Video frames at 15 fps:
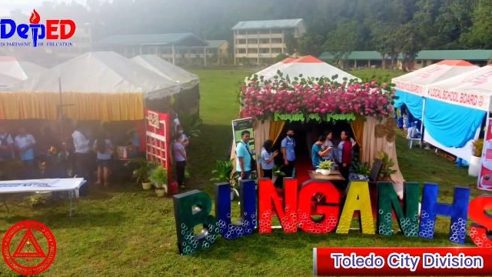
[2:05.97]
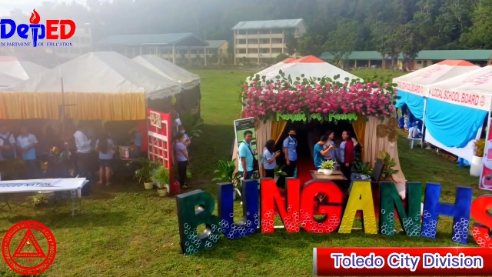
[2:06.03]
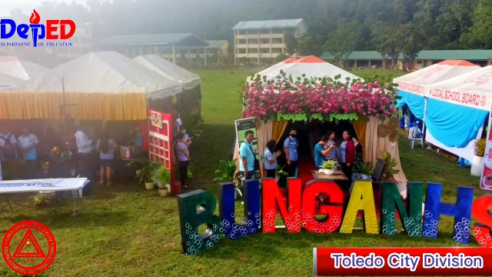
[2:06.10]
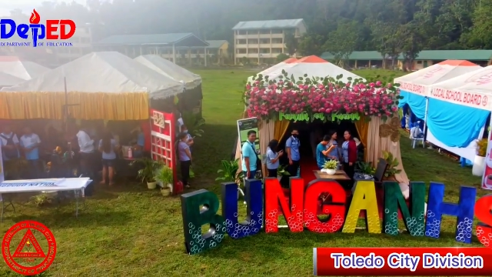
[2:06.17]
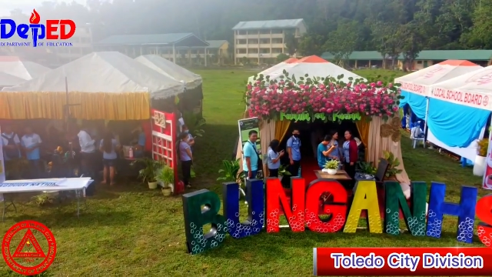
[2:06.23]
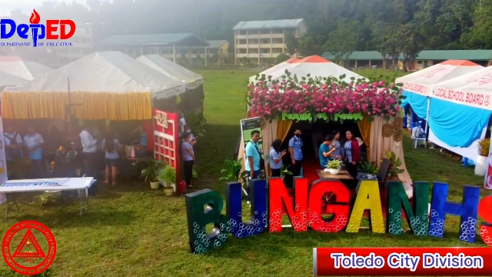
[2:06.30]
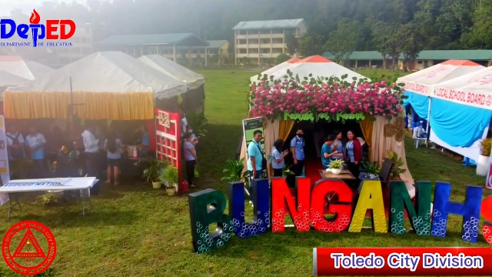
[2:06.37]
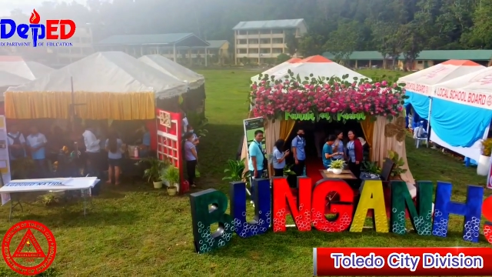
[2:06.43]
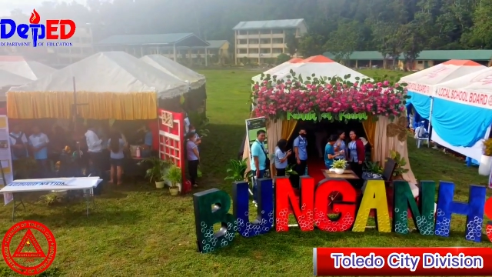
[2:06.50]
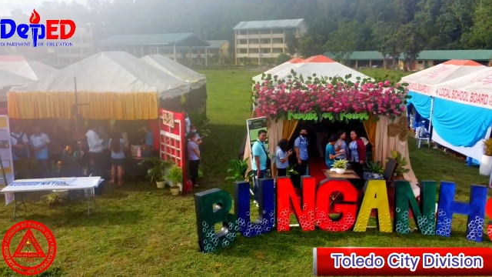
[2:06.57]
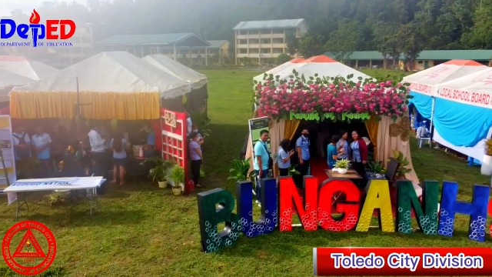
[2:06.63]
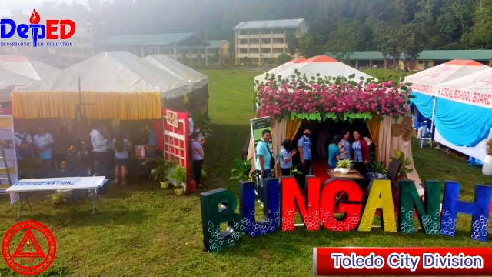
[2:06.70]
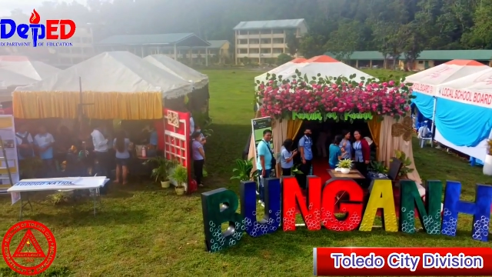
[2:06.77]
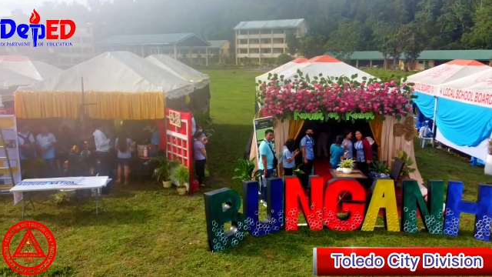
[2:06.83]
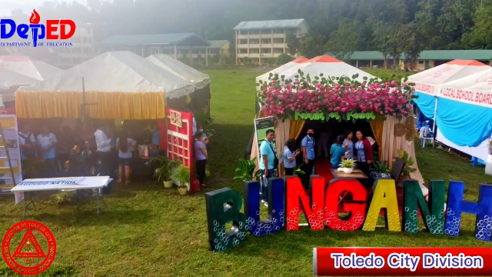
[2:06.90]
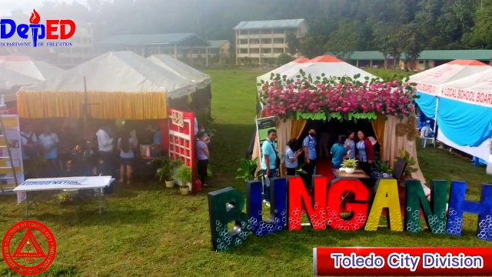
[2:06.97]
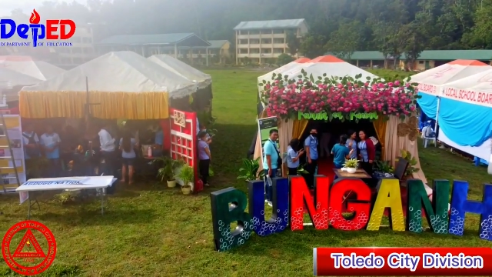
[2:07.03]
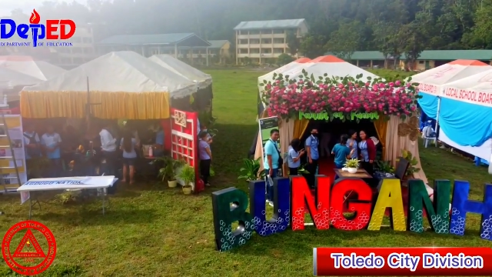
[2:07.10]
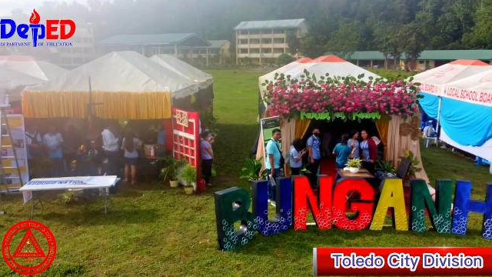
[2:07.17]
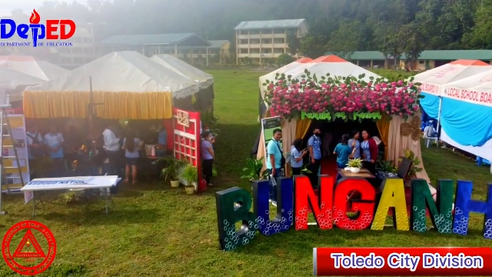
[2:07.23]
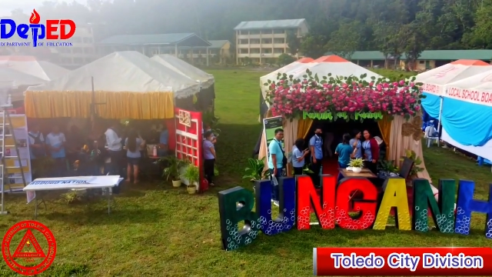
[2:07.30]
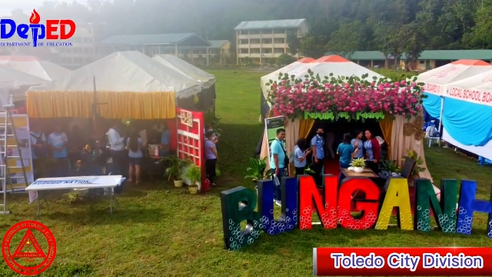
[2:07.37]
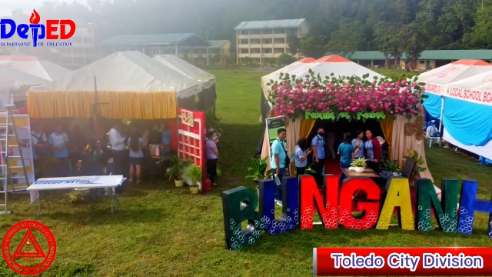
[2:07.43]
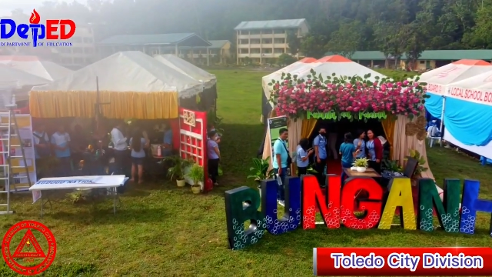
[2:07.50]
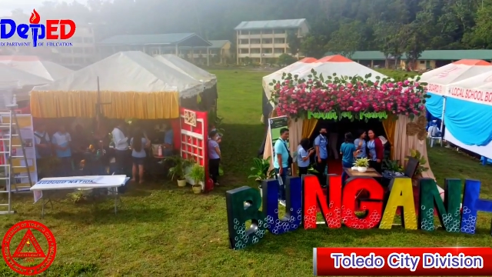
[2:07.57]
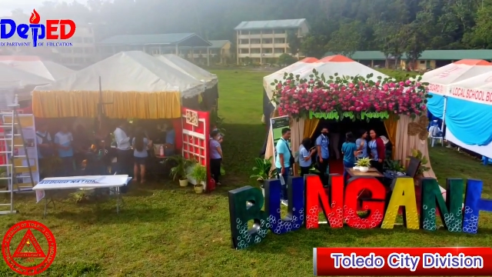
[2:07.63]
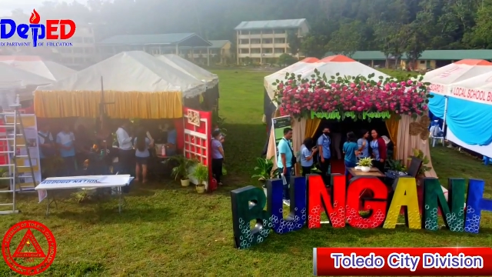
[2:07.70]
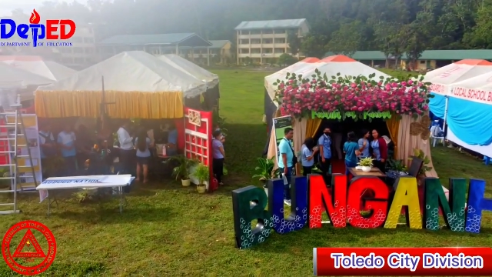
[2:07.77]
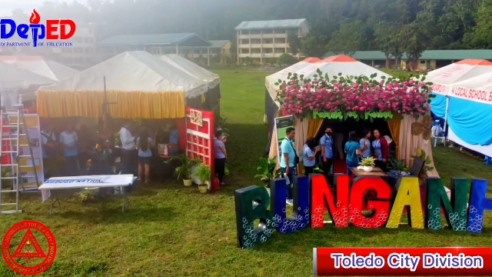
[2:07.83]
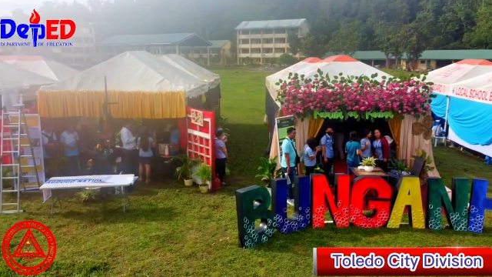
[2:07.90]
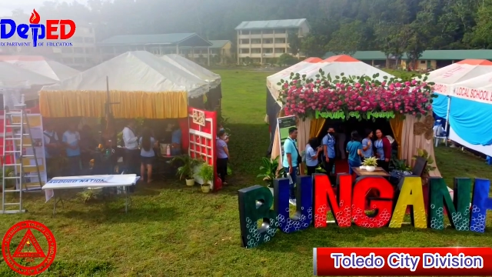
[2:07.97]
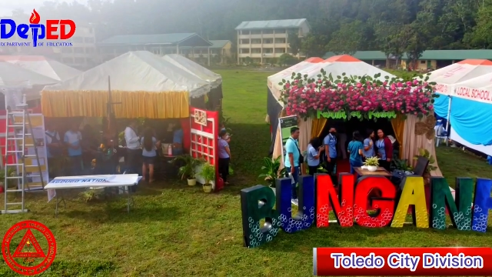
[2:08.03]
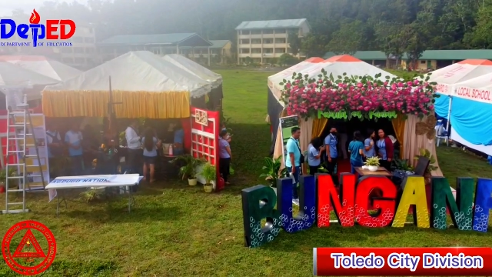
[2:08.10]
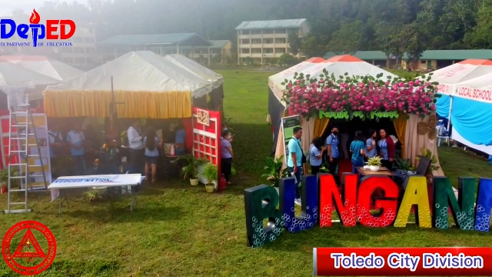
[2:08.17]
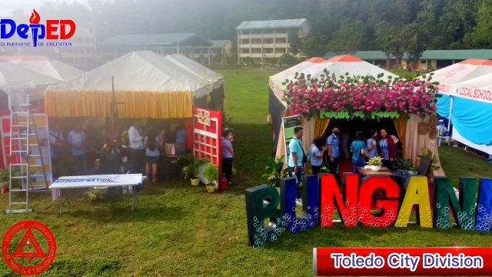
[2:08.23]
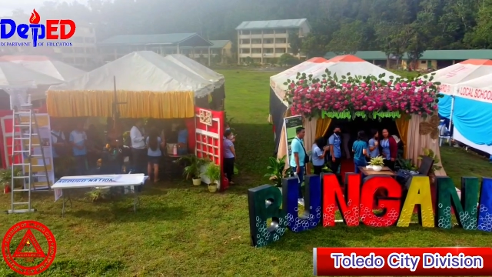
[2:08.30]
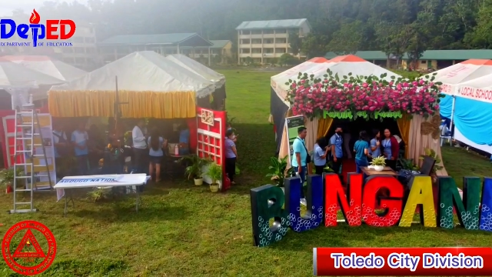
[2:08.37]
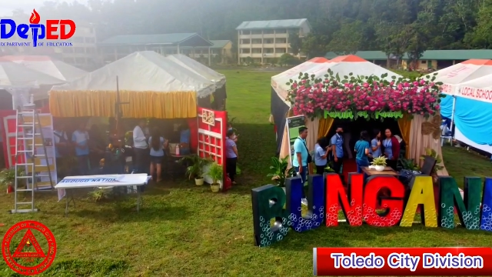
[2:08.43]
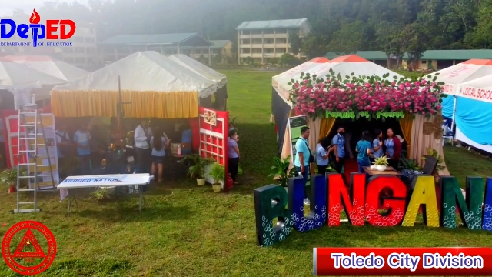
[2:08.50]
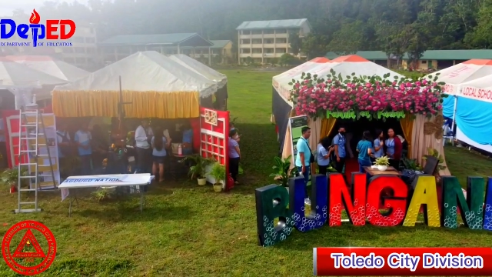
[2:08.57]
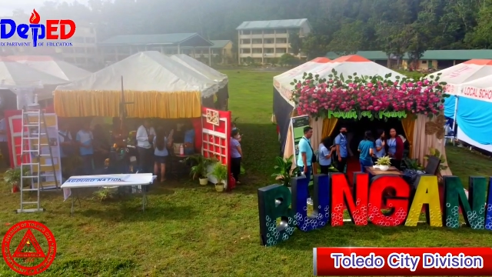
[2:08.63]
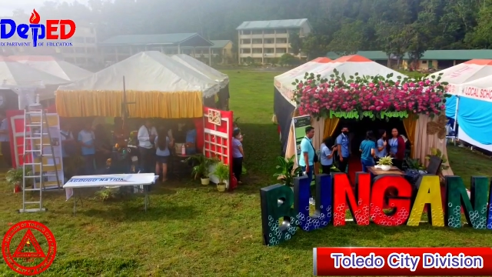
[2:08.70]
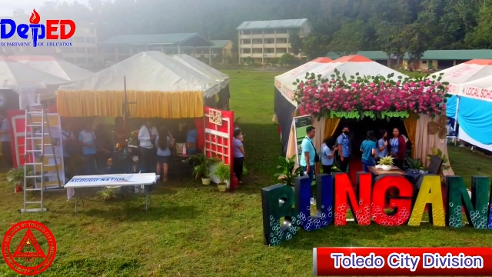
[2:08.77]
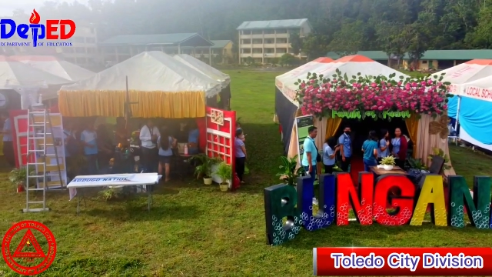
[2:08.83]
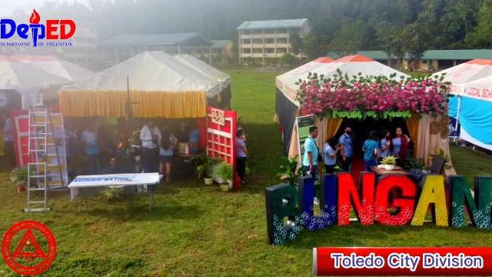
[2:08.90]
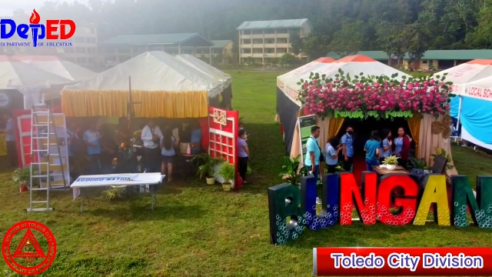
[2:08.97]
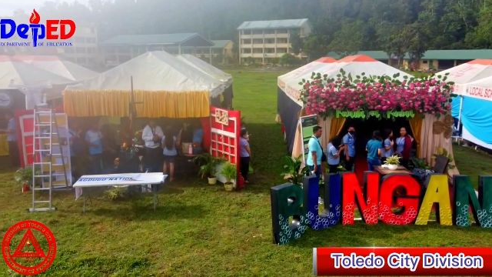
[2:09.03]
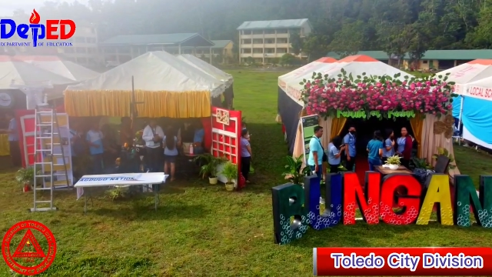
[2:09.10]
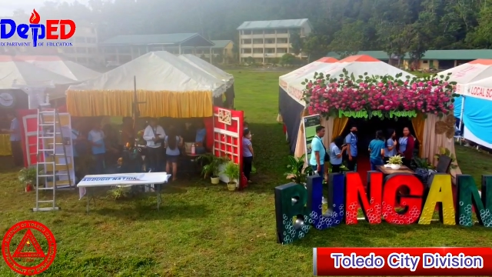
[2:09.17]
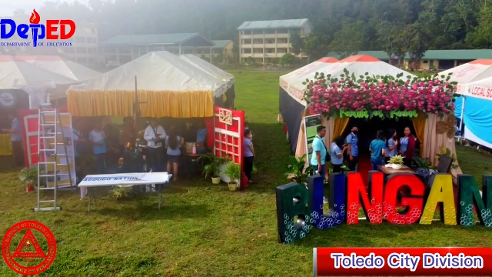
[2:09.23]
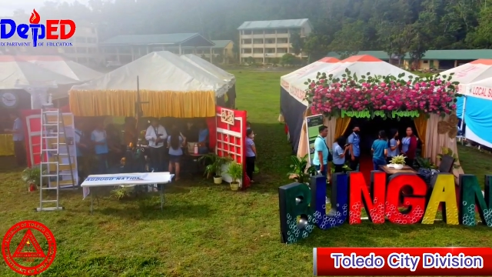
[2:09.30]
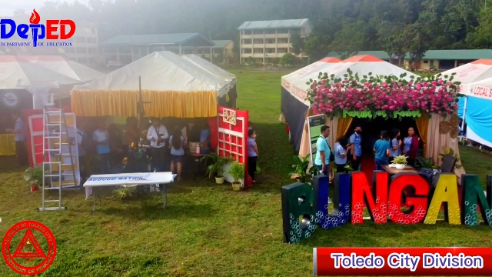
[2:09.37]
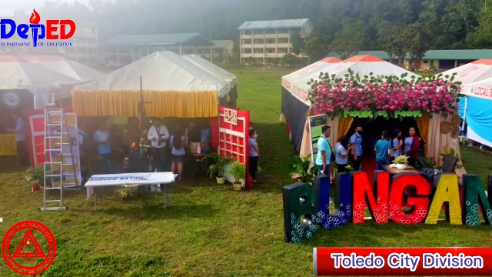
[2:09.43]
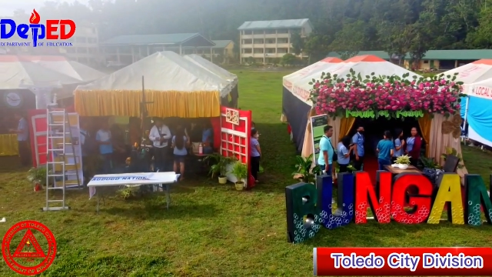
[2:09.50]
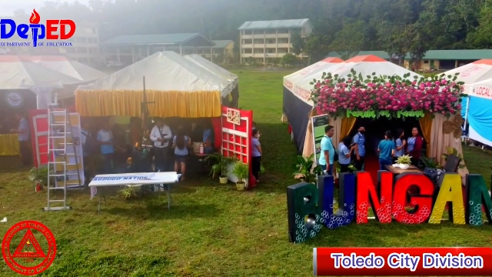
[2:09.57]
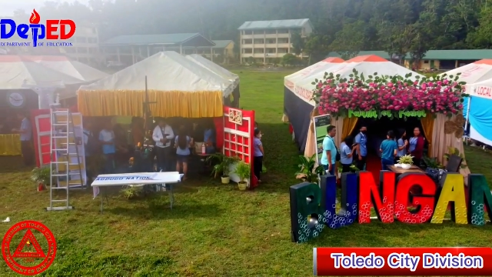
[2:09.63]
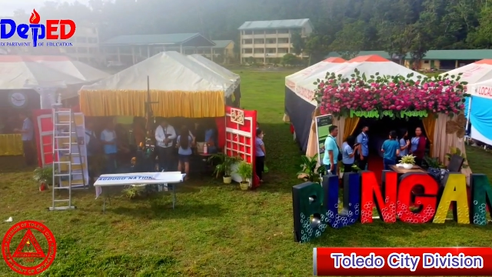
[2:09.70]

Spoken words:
No face is visible, so there are no lips to read.